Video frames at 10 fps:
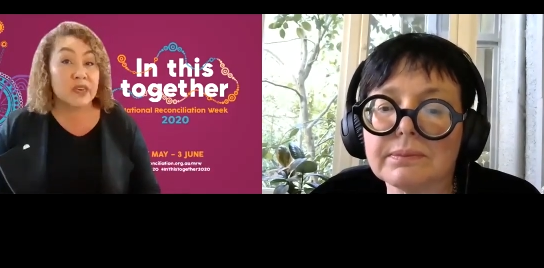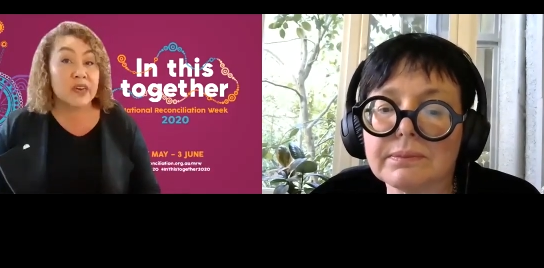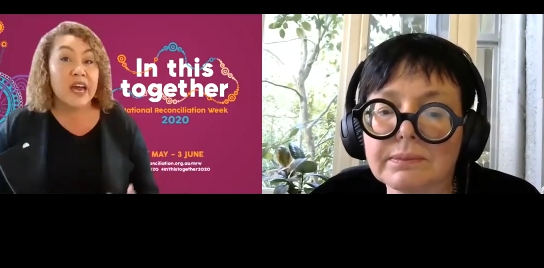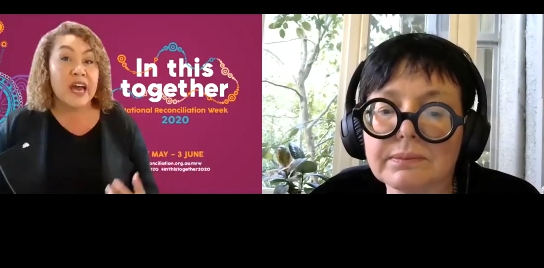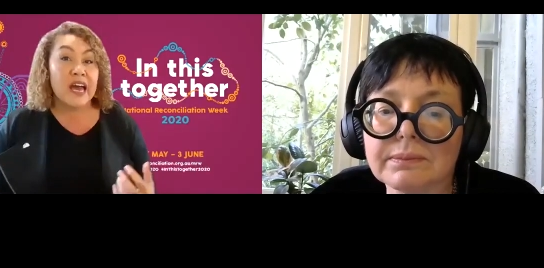
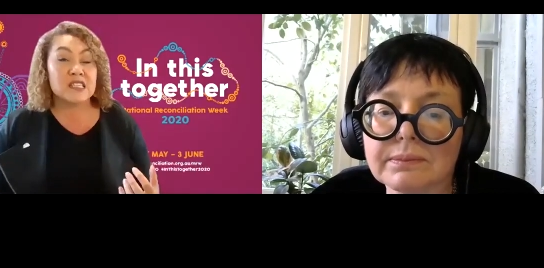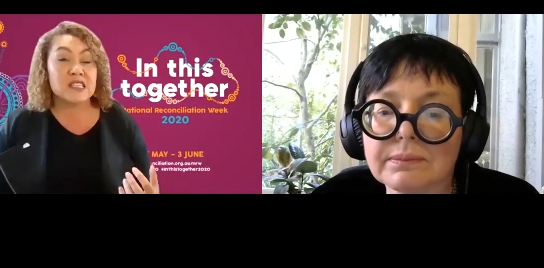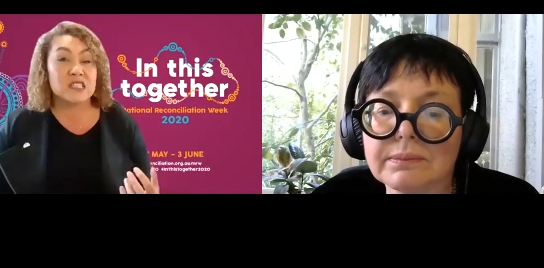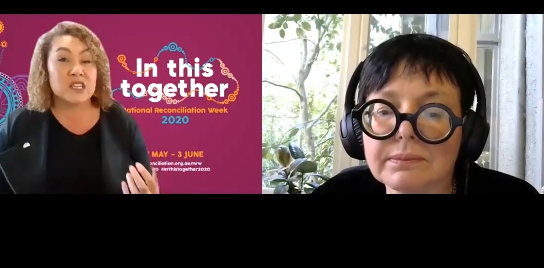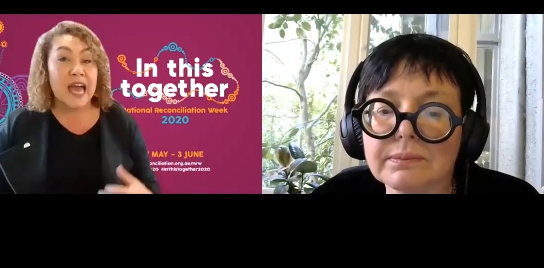Speaker 1: as to
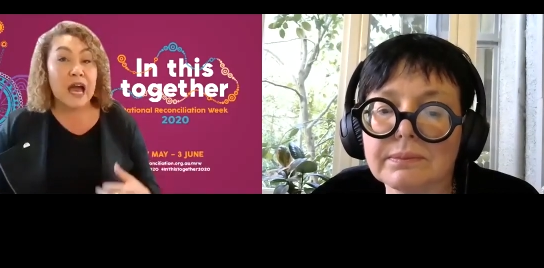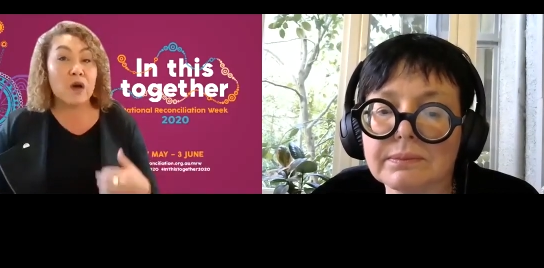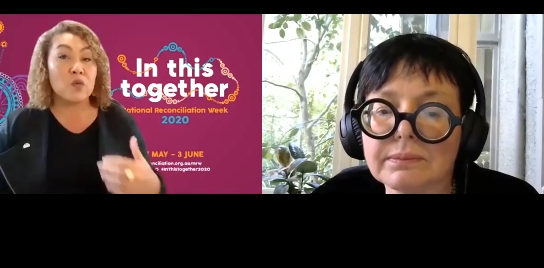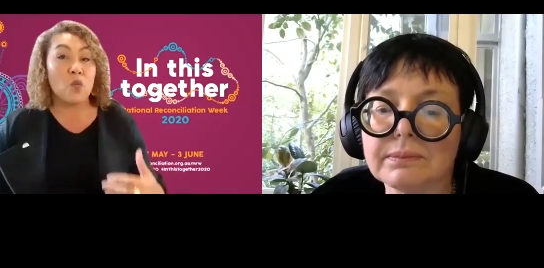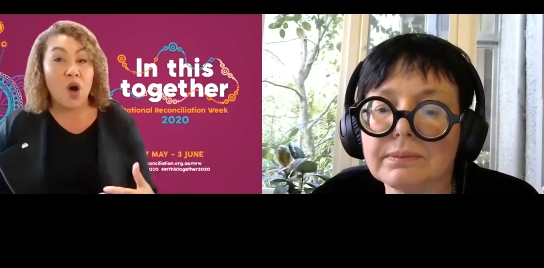how and
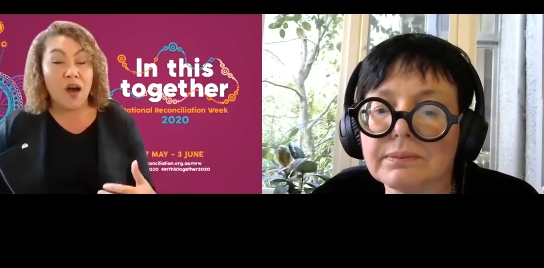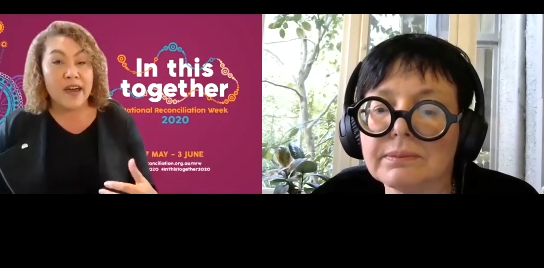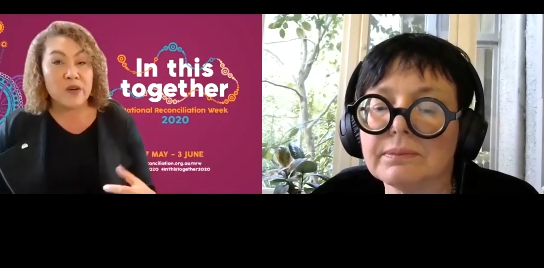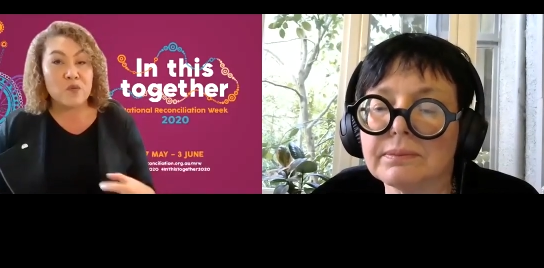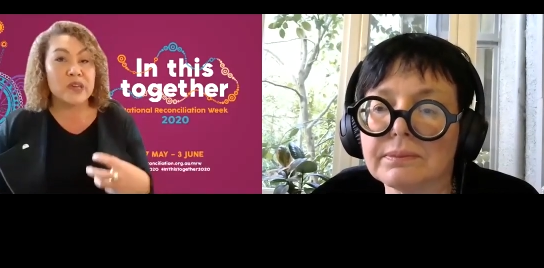why
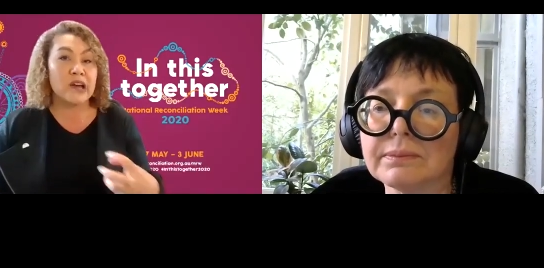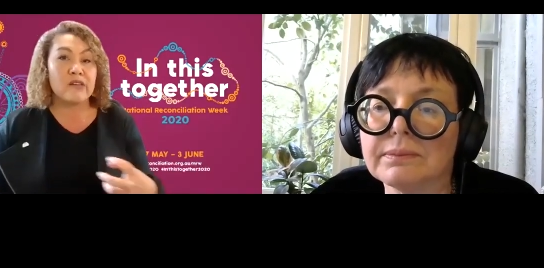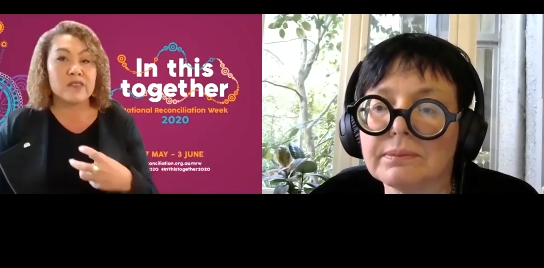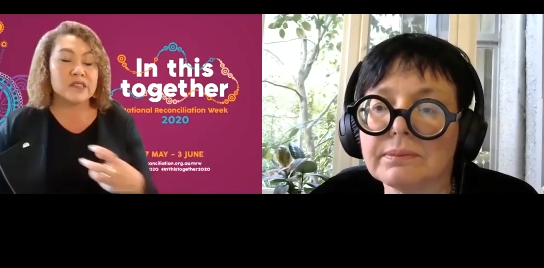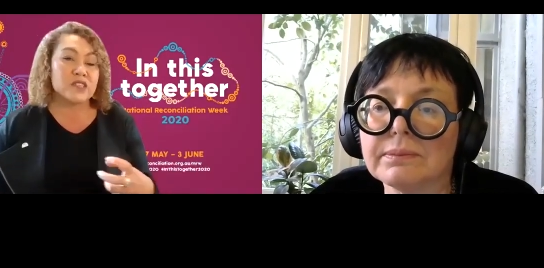we are in the
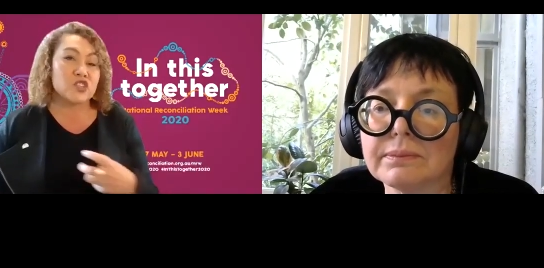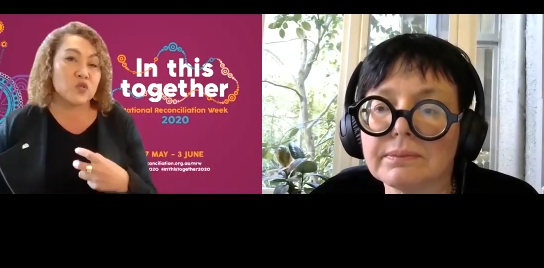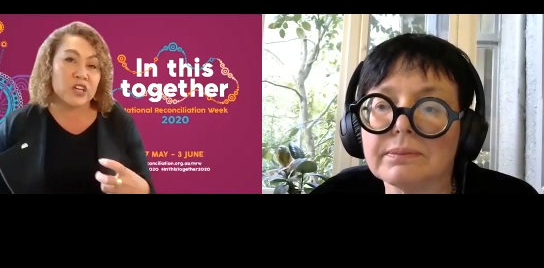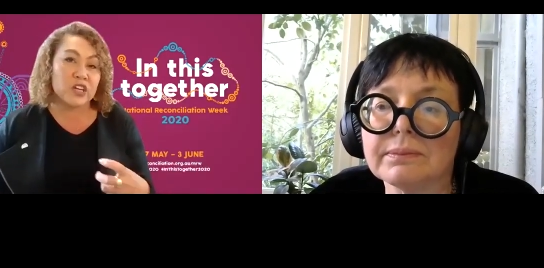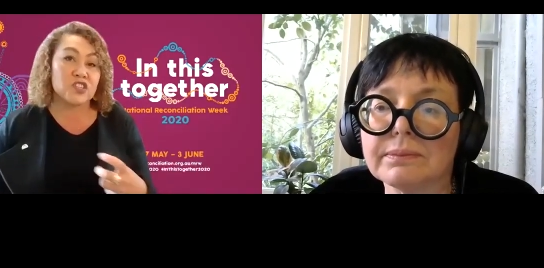
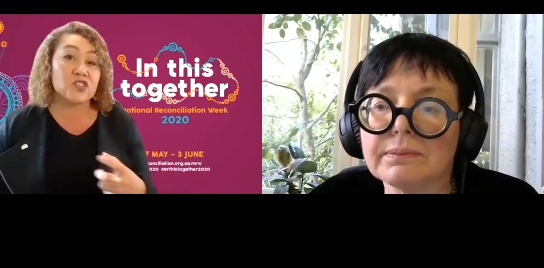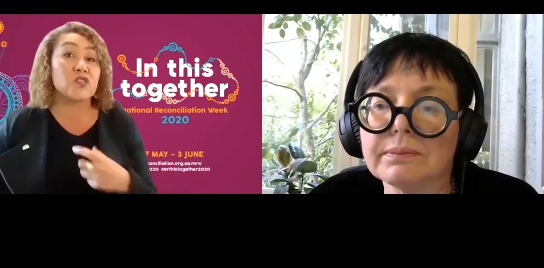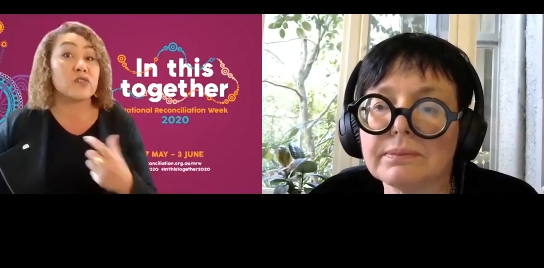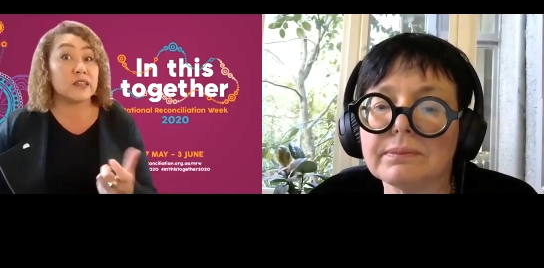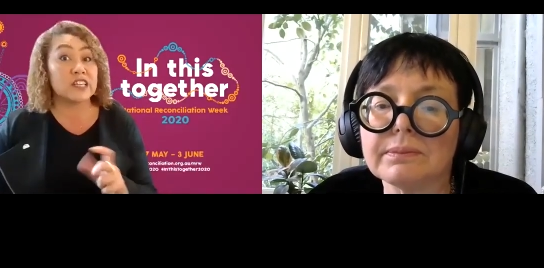situations or the
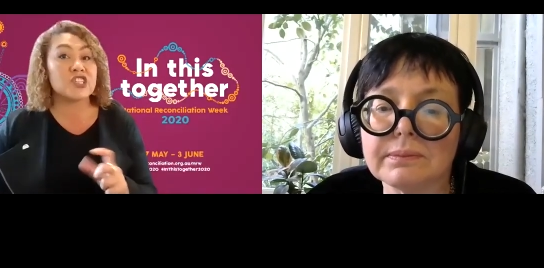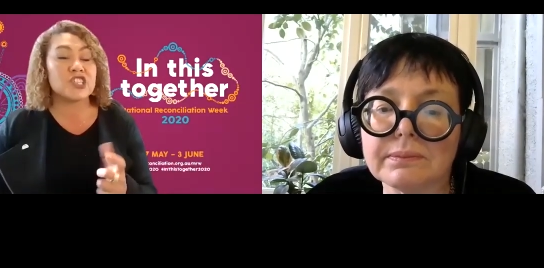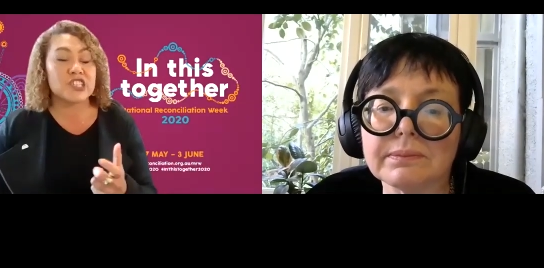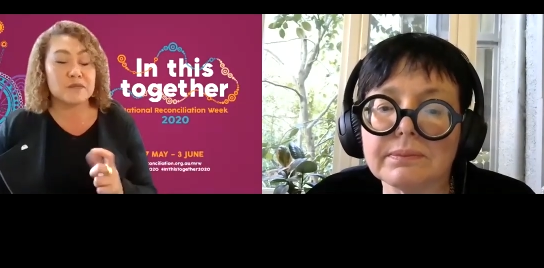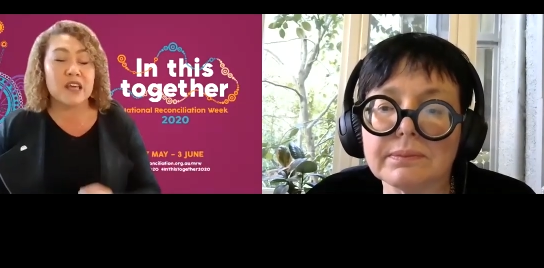
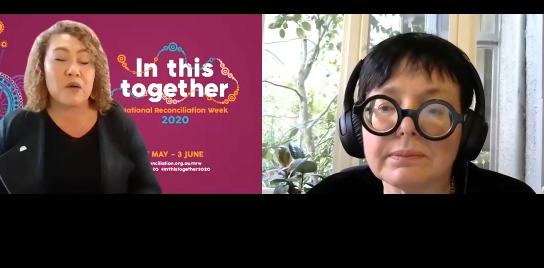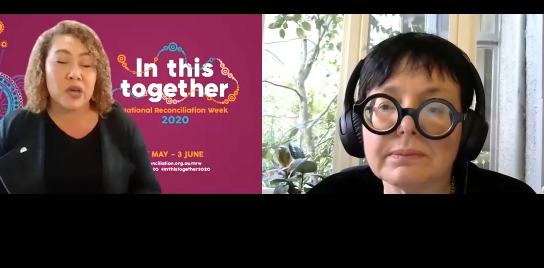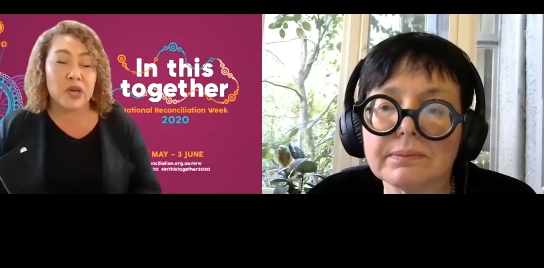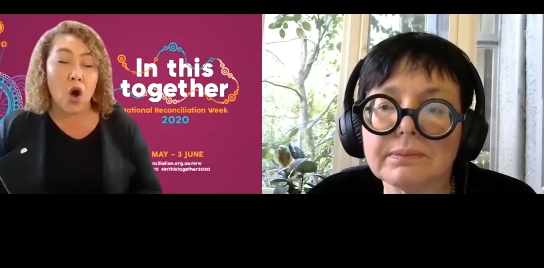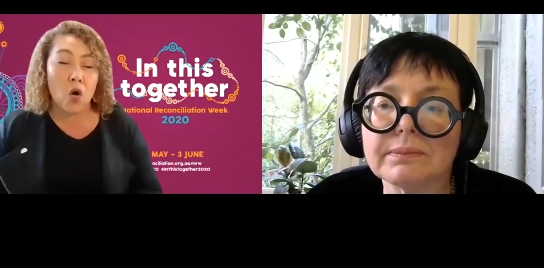relationships that we
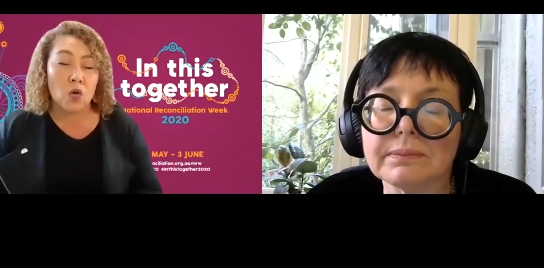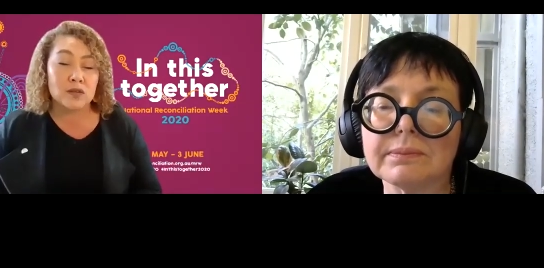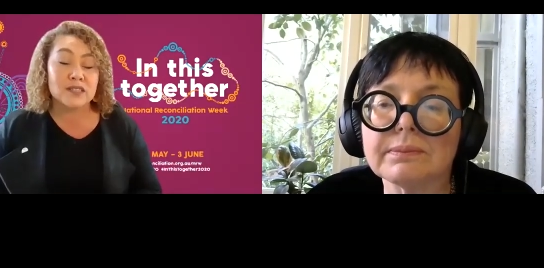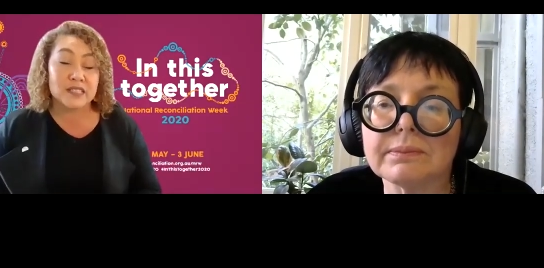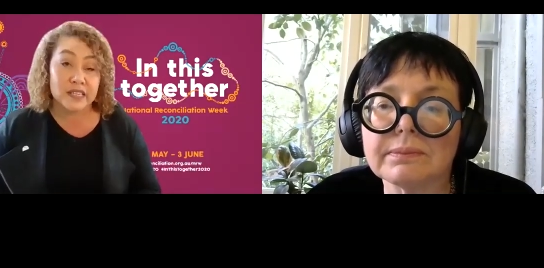hold
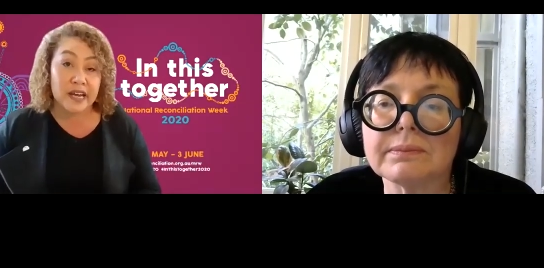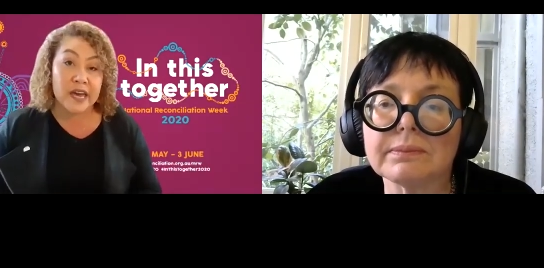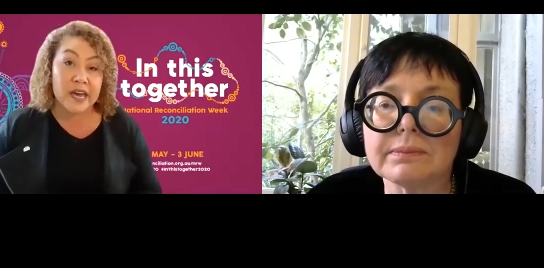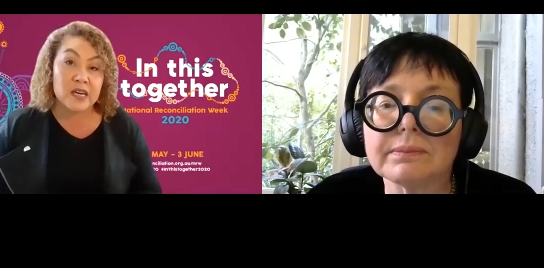today.